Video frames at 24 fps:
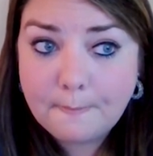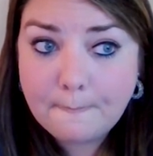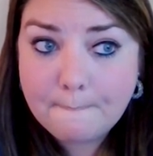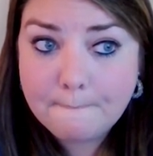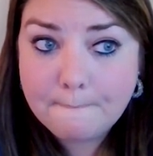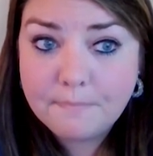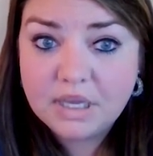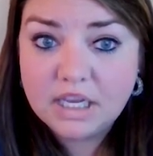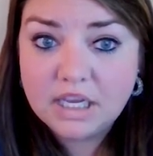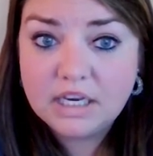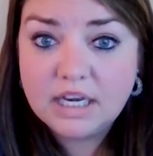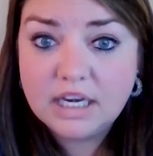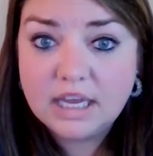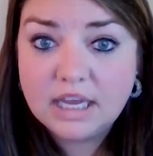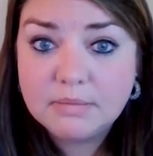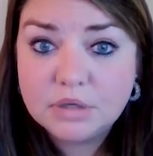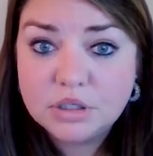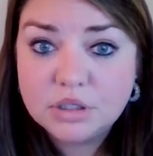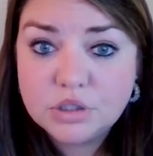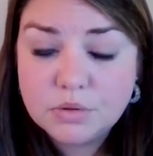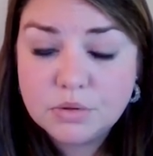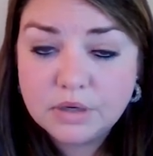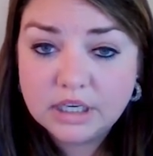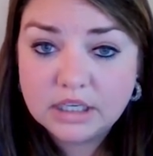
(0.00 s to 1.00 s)
being
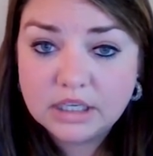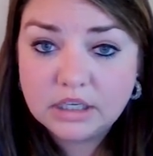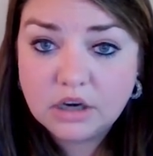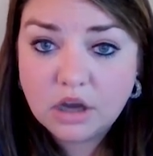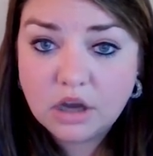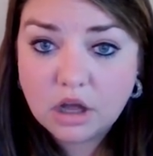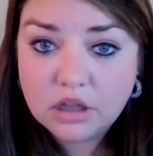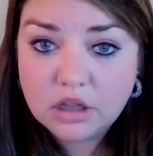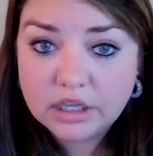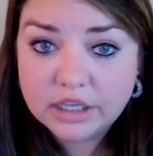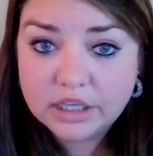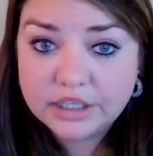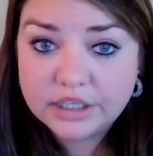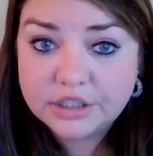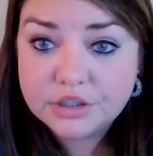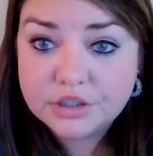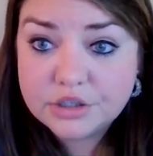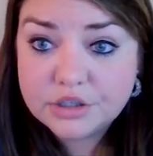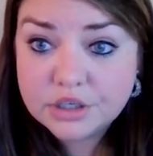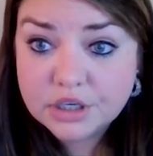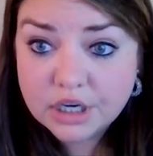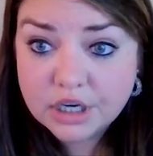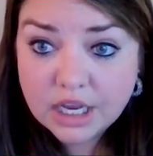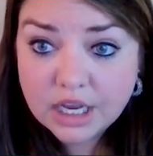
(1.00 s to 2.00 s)
able to
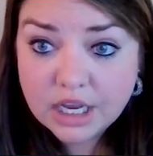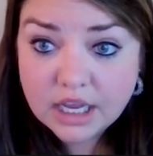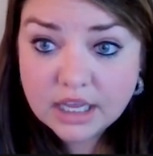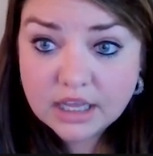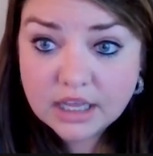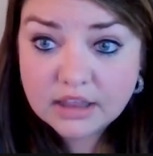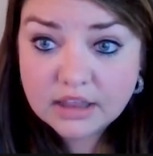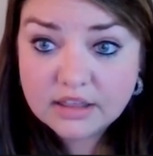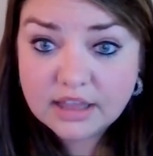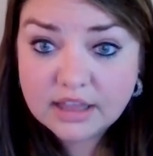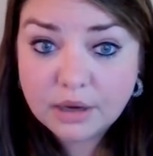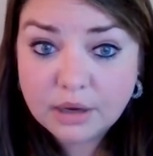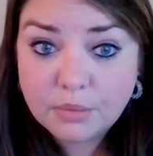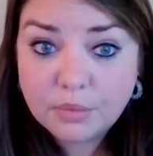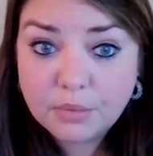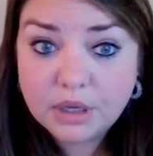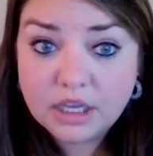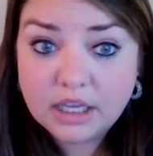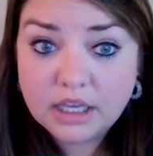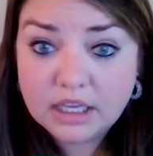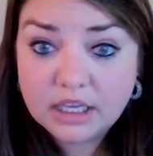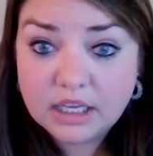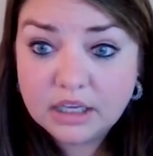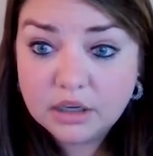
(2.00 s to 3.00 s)
acknowledge that
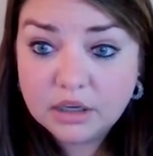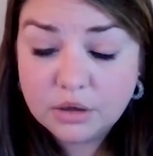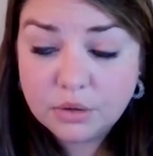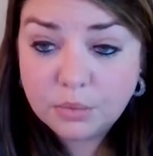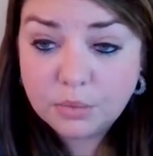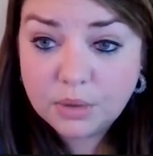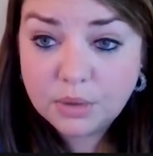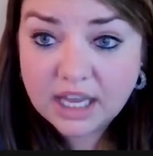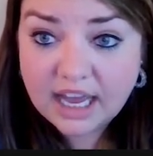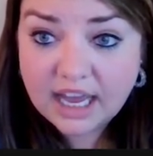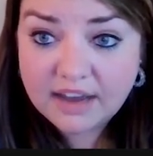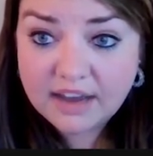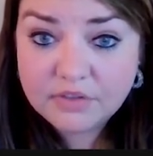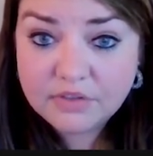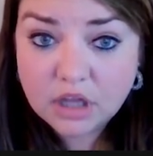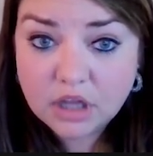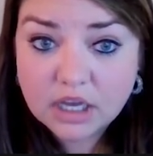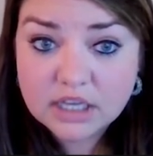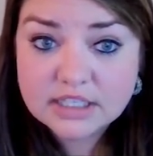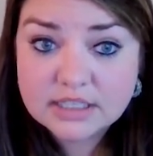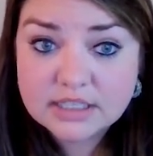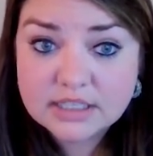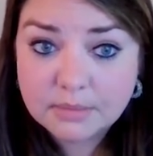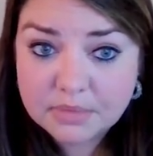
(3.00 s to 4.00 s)
we have
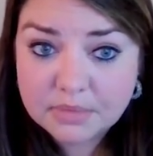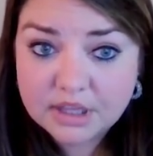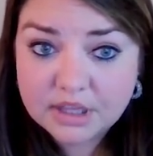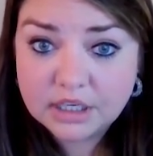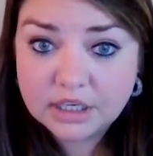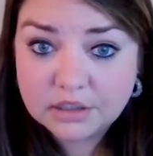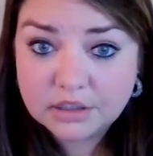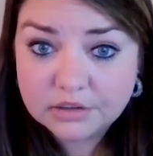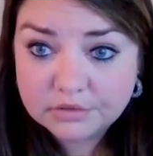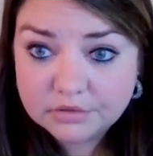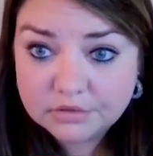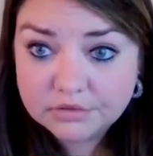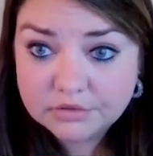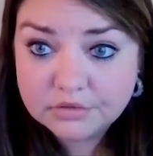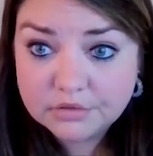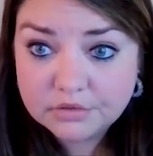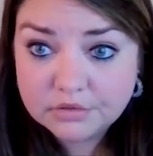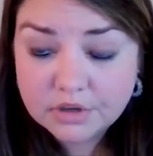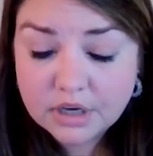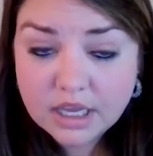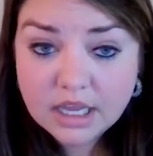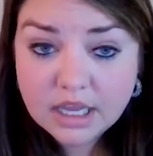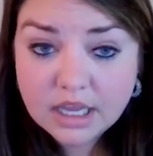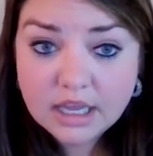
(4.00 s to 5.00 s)
lost something.
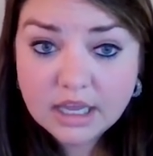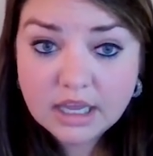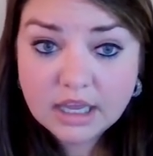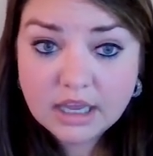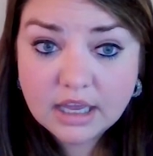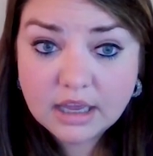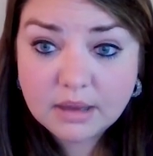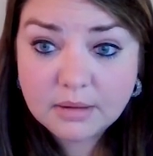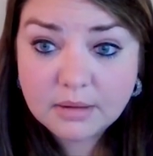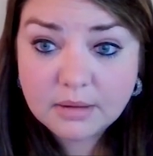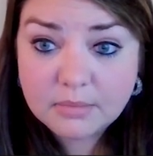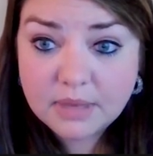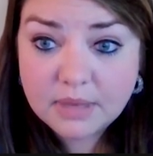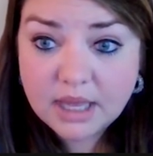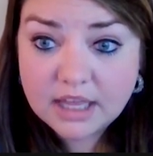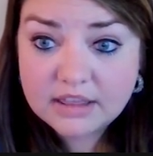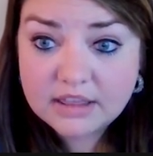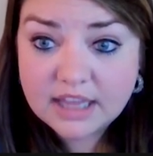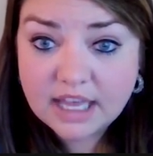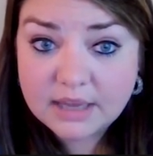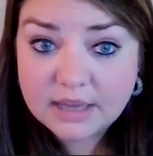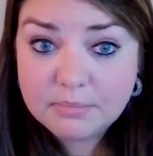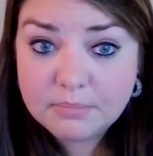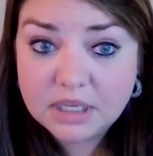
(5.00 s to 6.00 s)

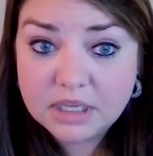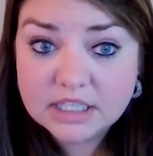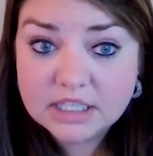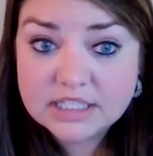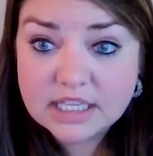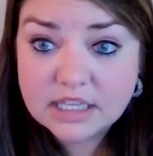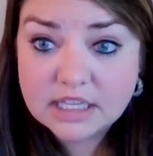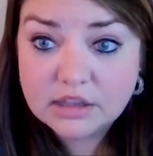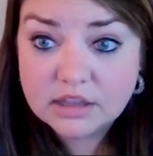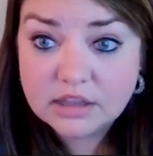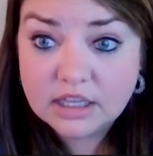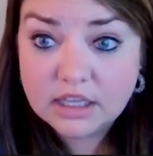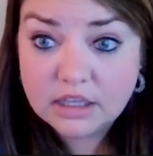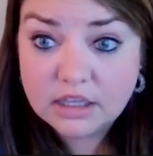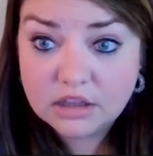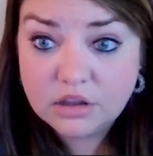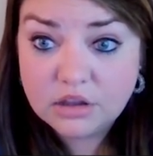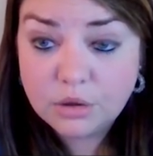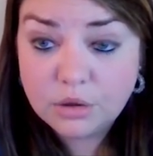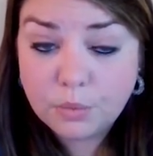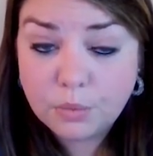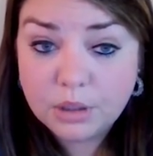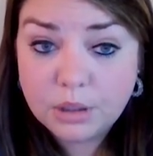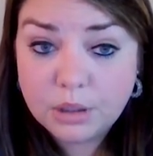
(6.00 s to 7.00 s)
And that means that
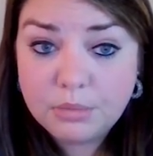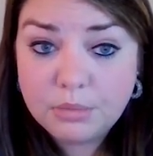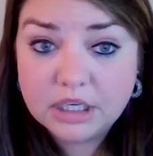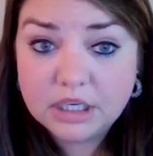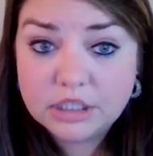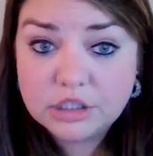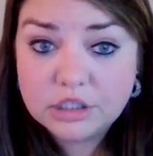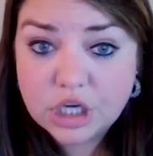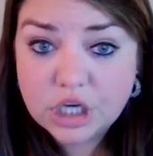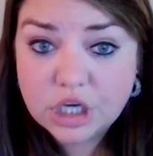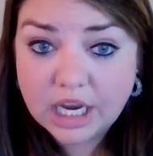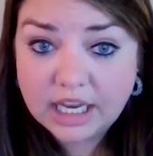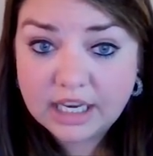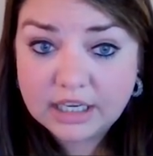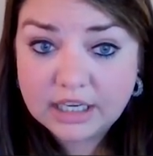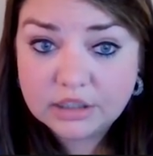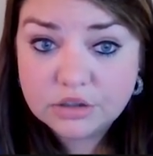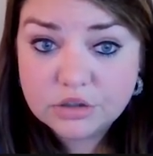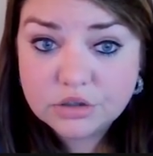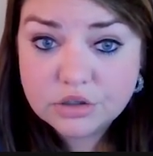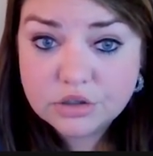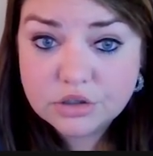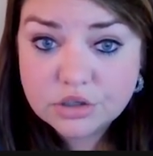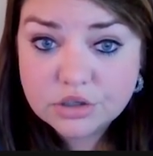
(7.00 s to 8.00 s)
there will be a
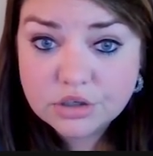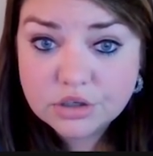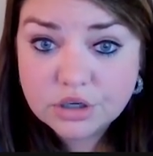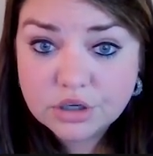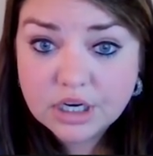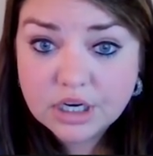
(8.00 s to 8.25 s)
change.